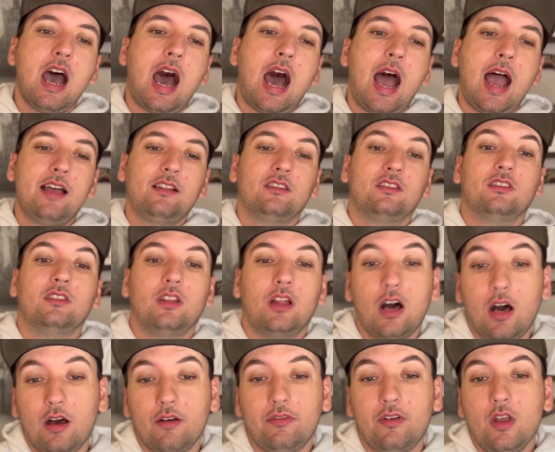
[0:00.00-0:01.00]
I
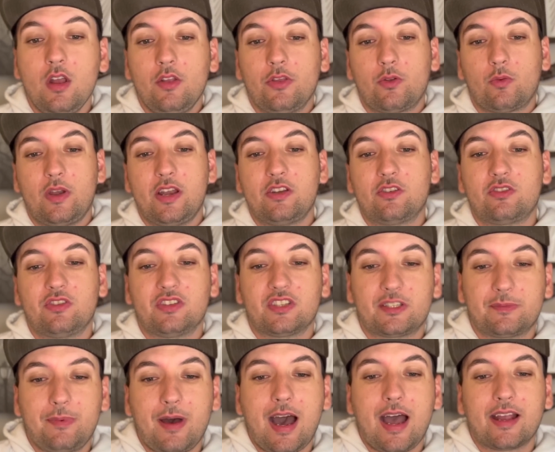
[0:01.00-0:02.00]
love the Rangers in the
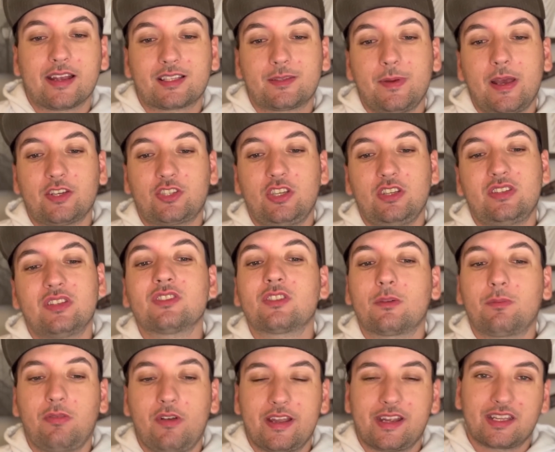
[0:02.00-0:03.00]
spot, especially since
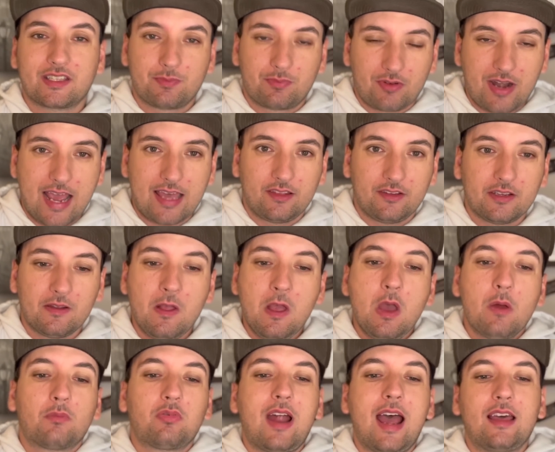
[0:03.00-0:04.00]
they're playing against Bradley.
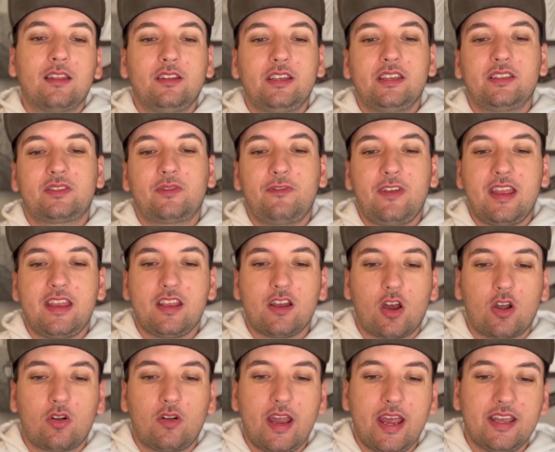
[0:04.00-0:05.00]
Bradley's
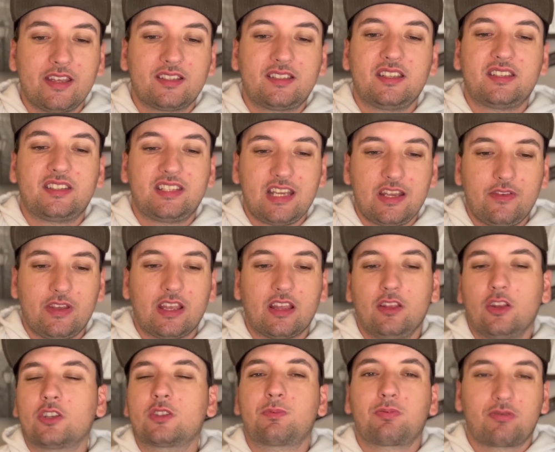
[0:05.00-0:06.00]
ERA is deceiving. It
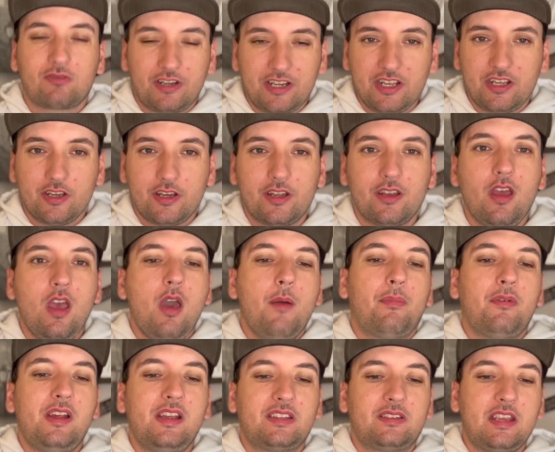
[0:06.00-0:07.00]
looks pretty good,
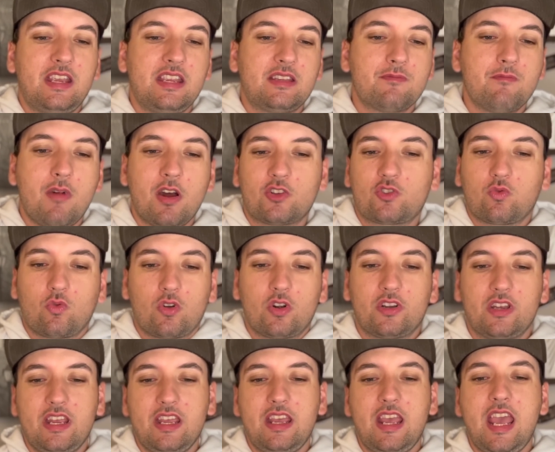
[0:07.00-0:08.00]
but he's much
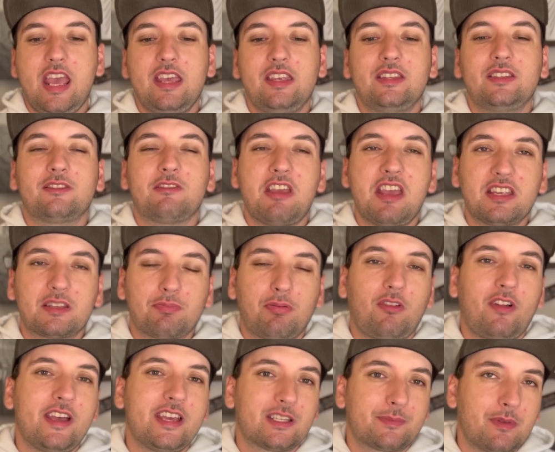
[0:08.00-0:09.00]
worse. His
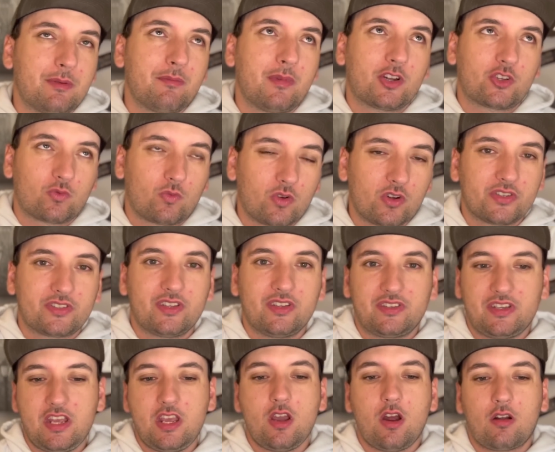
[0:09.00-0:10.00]
play has been much worse than
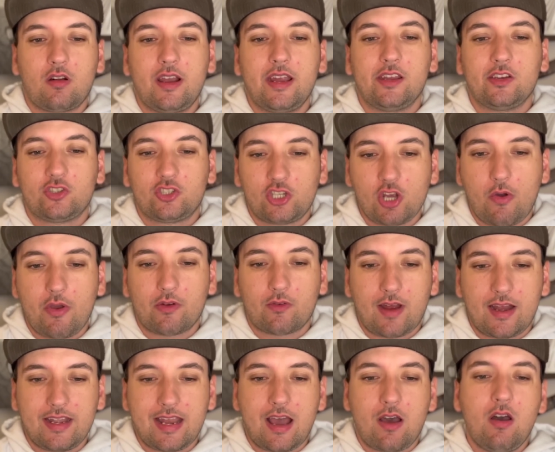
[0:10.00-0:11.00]
his ERA is showing
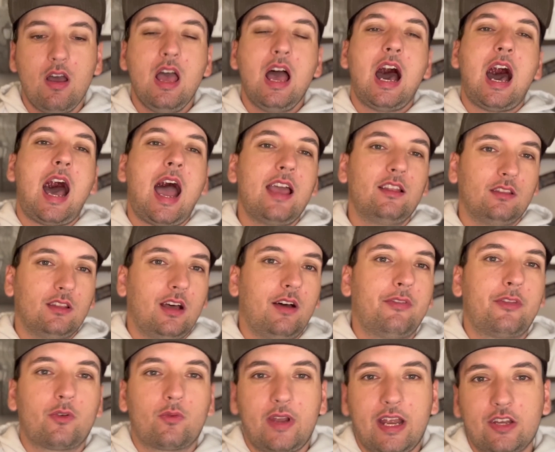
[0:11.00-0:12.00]
right now. I
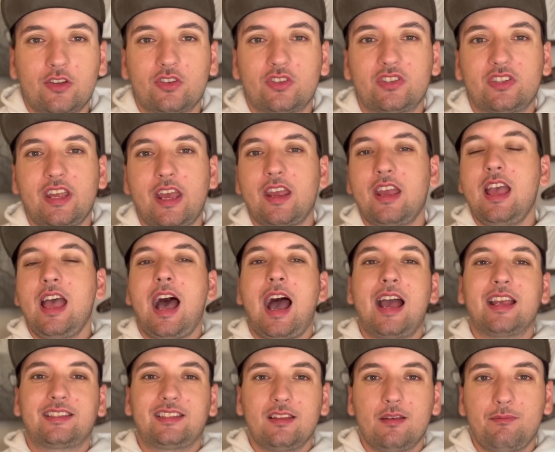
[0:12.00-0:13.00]
love the Rangers today.
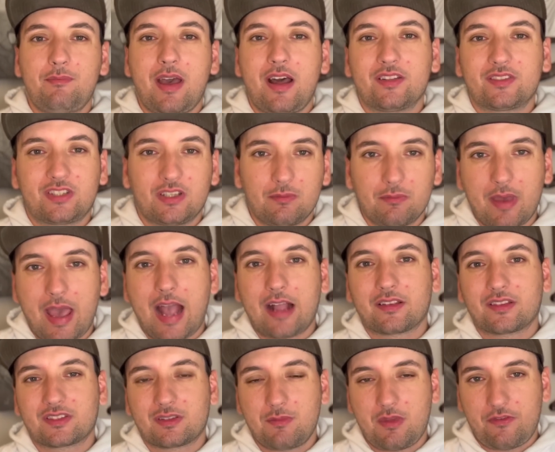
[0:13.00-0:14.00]
I see them bouncing back.
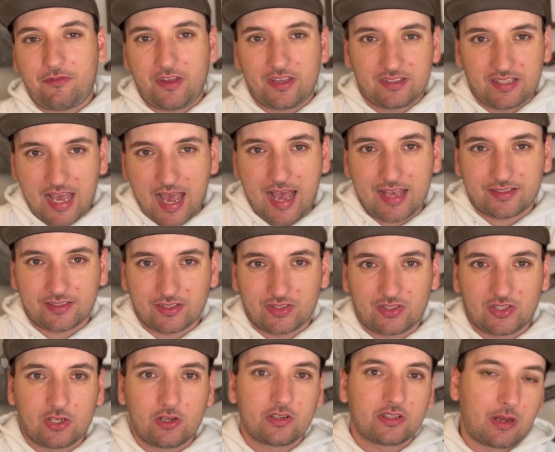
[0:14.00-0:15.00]
This is going to be a fantastic
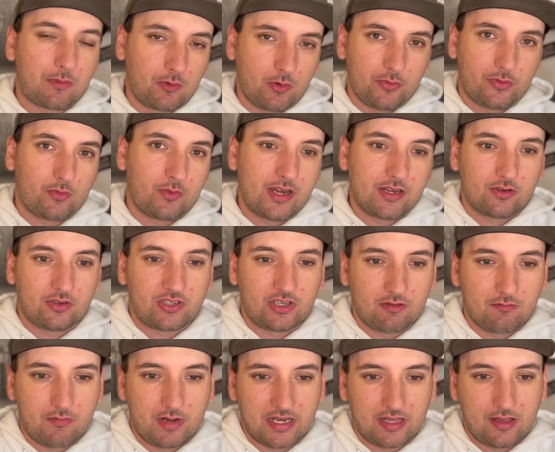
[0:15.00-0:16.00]
series. I'm rolling with the Rangers
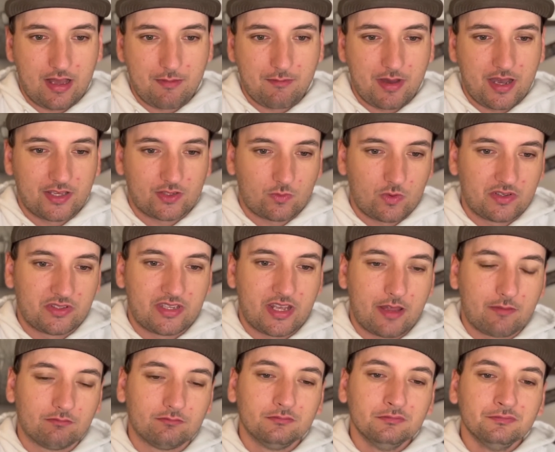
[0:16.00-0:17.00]
here, moneyline minus
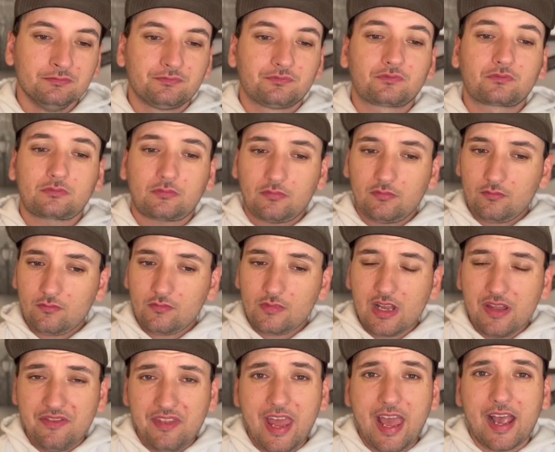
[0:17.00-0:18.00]
110.
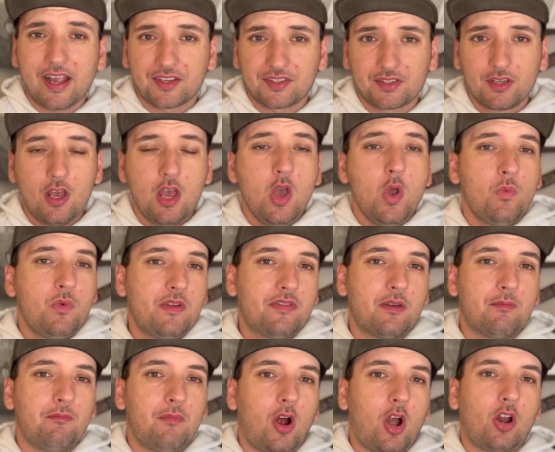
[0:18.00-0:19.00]
Next, we have
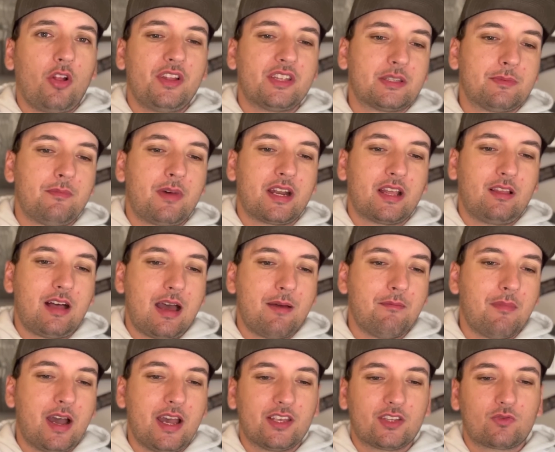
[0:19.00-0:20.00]
the Marlins
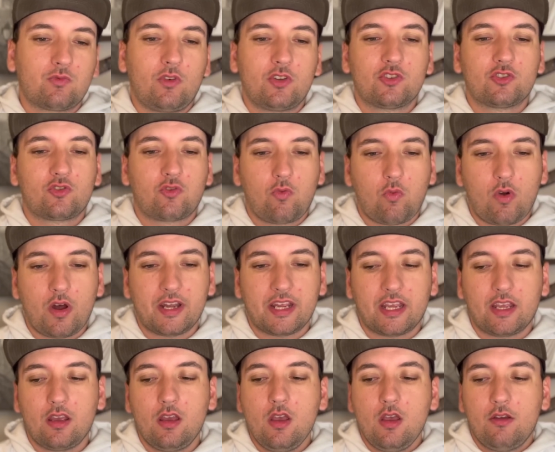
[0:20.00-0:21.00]
moneyline minus
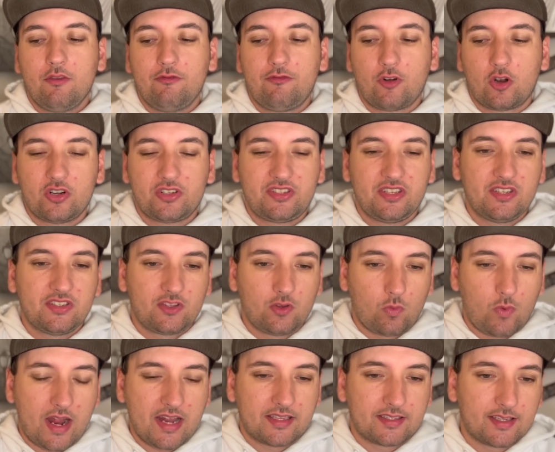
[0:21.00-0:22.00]
120 versus the
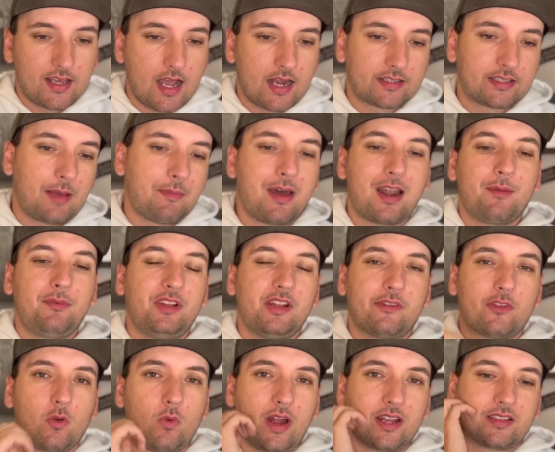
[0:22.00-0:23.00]
White Sox. I'm not a
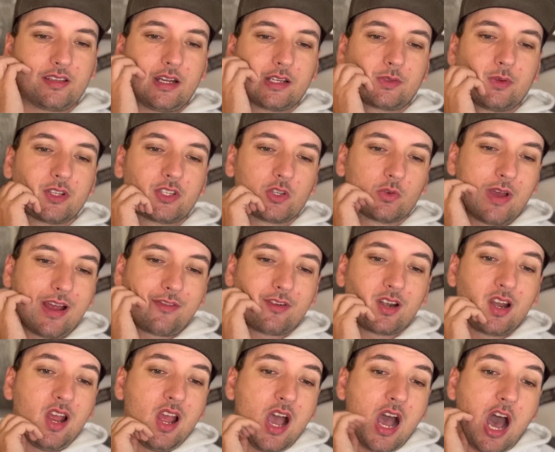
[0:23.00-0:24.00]
believer in the White Sox
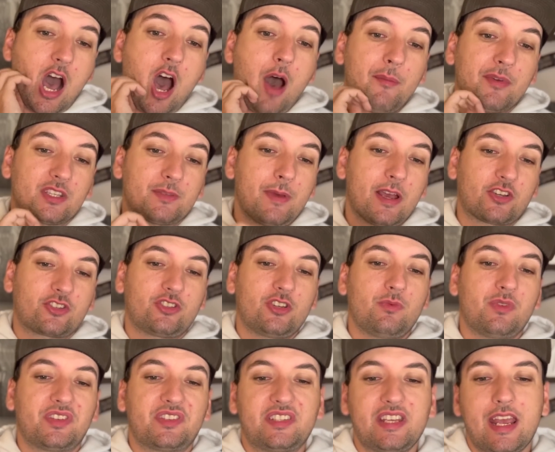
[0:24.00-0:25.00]
whatsoever, especially
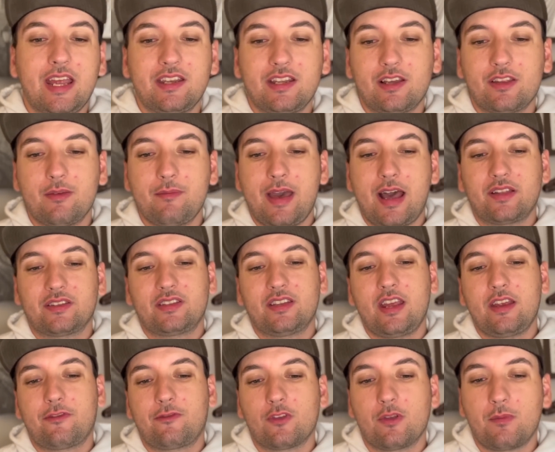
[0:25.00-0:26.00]
with Sandy on the mound
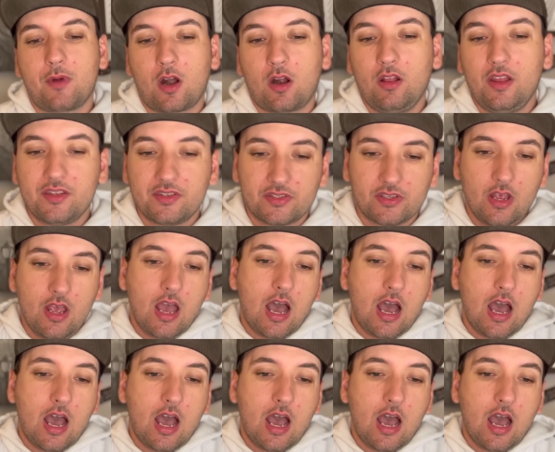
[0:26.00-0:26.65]
today for the Marlins.